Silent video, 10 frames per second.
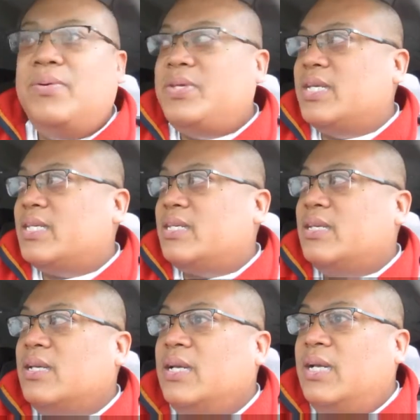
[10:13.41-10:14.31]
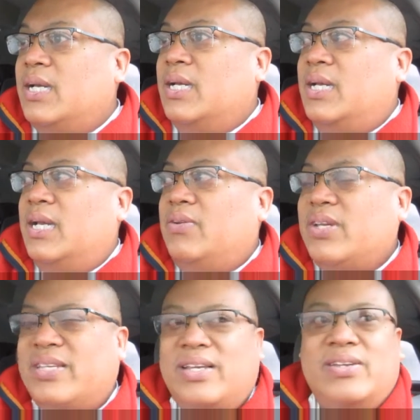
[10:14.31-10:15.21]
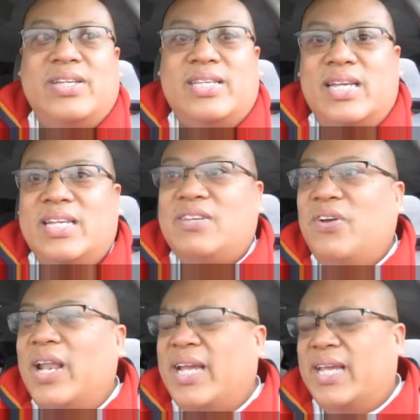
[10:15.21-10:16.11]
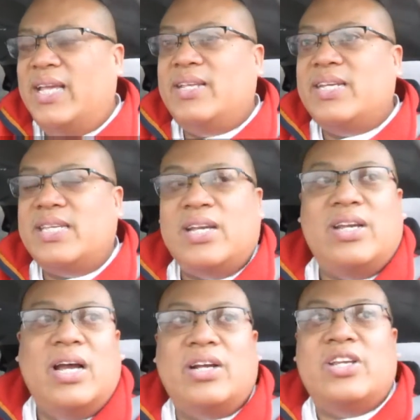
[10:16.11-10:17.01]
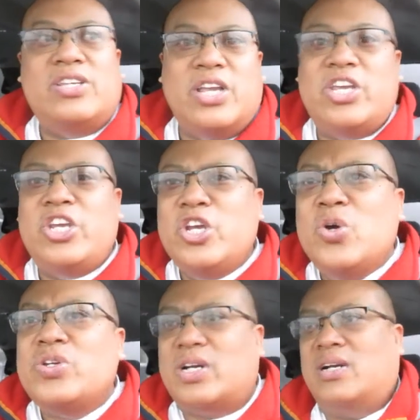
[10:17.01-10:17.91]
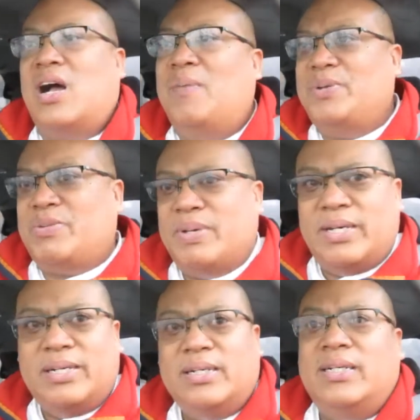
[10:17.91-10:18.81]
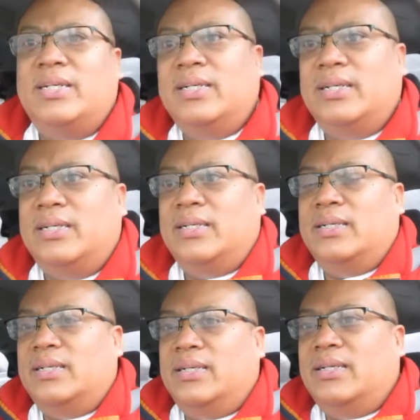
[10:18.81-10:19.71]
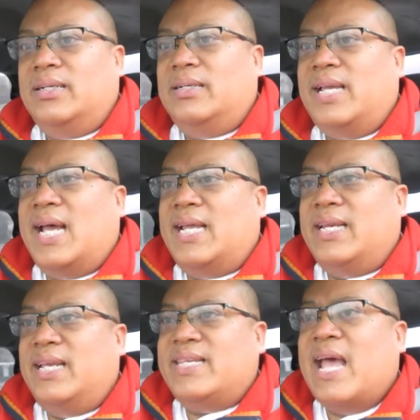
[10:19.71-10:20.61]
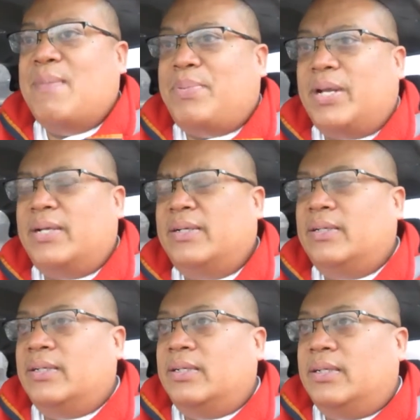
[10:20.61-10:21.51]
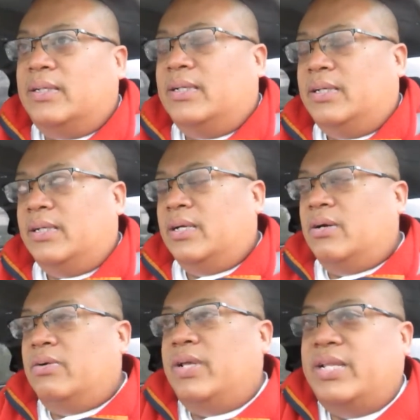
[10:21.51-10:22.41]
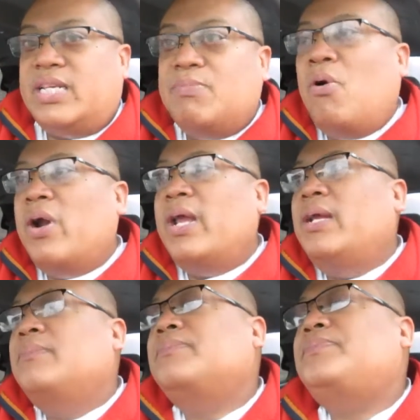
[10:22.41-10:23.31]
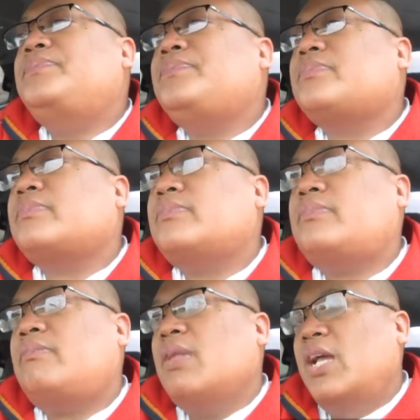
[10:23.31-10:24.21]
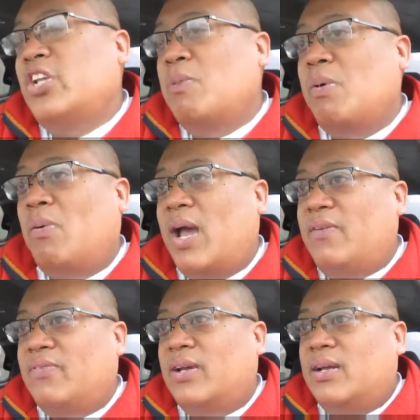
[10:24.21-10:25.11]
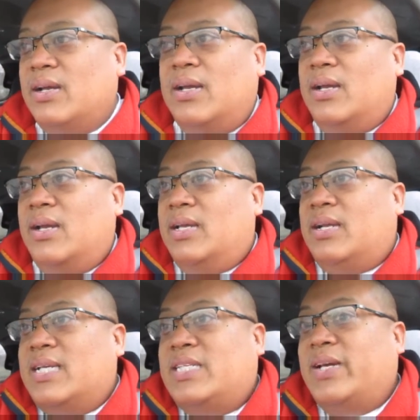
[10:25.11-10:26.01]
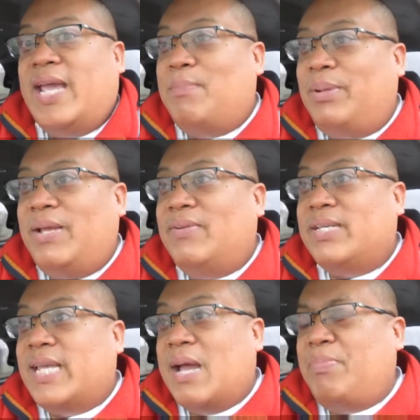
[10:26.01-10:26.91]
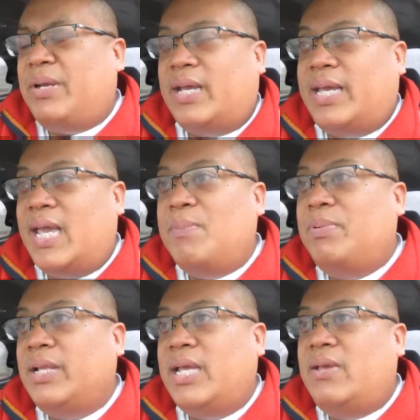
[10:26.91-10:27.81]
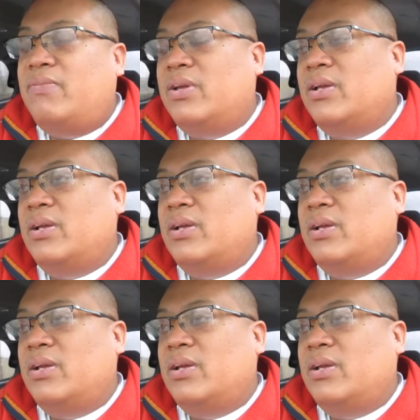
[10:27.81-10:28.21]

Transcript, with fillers: it was just, it was just, it just, it just felt like, it just like, a, just a huge accomplishment that is happening, you know. And this morning, I told my wife, you know, I still can't believe this is happening. I can't believe